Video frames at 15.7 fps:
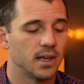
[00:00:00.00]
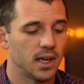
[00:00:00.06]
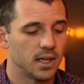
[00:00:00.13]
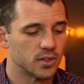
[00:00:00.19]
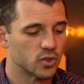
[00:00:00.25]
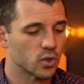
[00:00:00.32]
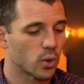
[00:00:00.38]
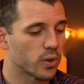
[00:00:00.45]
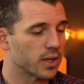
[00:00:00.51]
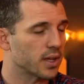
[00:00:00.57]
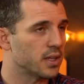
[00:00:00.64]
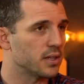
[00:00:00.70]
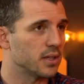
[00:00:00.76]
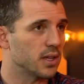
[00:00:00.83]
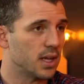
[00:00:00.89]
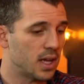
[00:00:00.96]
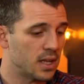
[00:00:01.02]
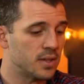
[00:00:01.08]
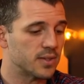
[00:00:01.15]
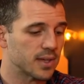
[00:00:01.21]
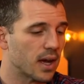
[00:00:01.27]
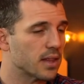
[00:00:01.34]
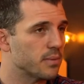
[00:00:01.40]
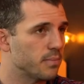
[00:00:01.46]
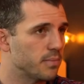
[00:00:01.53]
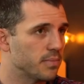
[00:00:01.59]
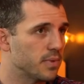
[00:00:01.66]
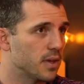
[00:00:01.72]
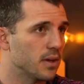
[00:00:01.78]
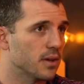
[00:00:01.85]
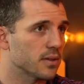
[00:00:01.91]
It's stored inside
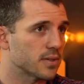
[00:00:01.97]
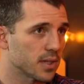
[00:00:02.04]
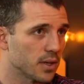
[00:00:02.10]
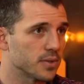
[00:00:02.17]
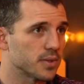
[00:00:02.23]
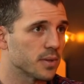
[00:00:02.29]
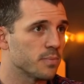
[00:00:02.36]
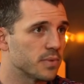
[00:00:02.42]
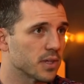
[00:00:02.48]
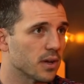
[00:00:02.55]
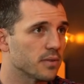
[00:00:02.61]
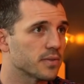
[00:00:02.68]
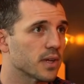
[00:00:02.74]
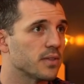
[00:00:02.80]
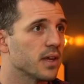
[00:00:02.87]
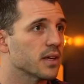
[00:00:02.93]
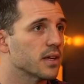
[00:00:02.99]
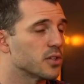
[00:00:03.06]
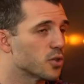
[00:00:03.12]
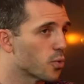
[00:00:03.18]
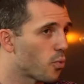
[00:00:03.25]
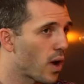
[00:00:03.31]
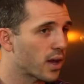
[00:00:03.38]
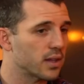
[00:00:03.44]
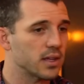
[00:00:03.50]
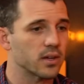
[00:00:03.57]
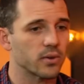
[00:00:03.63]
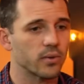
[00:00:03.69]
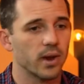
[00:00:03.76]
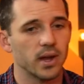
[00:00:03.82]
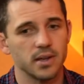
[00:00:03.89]
the cells themselves, and they can directly
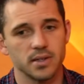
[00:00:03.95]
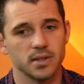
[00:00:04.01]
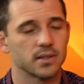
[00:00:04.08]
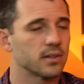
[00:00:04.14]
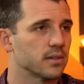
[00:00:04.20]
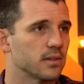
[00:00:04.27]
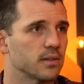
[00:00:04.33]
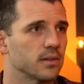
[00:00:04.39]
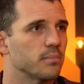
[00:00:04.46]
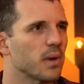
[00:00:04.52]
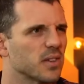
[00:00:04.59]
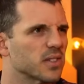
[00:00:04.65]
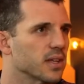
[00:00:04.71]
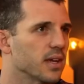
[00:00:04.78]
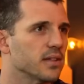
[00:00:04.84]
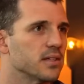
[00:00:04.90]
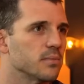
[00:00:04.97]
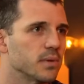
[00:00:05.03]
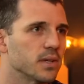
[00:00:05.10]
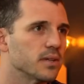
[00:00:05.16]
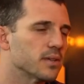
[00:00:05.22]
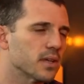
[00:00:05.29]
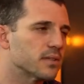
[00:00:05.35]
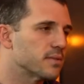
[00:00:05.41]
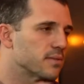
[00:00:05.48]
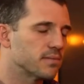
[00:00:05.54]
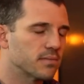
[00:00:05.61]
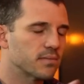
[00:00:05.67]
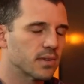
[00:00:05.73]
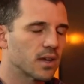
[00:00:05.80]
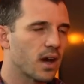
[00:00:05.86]
create basically ATP. It,
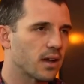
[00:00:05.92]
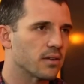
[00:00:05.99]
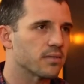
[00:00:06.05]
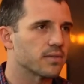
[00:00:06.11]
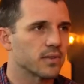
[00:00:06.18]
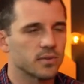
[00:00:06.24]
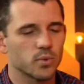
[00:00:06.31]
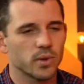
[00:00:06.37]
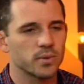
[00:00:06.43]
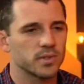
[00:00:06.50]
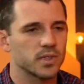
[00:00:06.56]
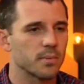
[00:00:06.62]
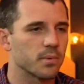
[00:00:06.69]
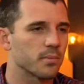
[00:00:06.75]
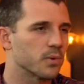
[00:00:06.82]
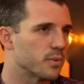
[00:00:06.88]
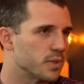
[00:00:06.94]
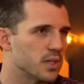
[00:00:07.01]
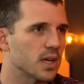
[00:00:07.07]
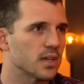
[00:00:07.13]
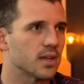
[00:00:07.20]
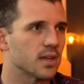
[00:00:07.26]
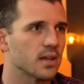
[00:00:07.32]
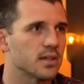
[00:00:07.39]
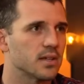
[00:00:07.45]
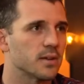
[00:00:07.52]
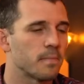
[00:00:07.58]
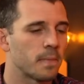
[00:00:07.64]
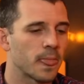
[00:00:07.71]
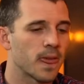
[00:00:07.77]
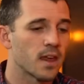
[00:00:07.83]
kind of. There's one step in between. You get the idea.
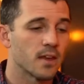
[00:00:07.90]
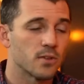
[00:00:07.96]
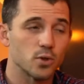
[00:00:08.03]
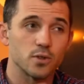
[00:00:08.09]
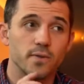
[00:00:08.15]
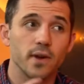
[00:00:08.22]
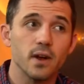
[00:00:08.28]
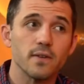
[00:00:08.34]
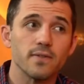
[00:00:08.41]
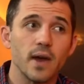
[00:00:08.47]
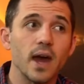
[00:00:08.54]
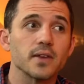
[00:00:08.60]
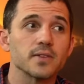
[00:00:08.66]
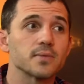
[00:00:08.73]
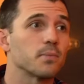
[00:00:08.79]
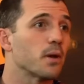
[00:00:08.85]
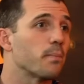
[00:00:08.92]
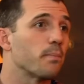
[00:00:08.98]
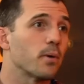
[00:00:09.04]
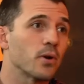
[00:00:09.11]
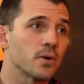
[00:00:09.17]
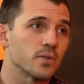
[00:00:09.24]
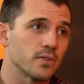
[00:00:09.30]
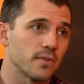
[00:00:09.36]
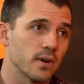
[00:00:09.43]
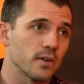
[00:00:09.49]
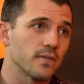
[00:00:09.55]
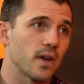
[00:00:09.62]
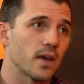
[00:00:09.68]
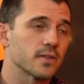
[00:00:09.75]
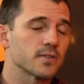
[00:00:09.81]
Right. So it's very fast, but it burns very
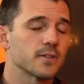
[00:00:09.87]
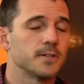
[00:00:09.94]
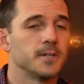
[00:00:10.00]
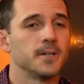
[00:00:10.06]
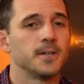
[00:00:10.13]
fast.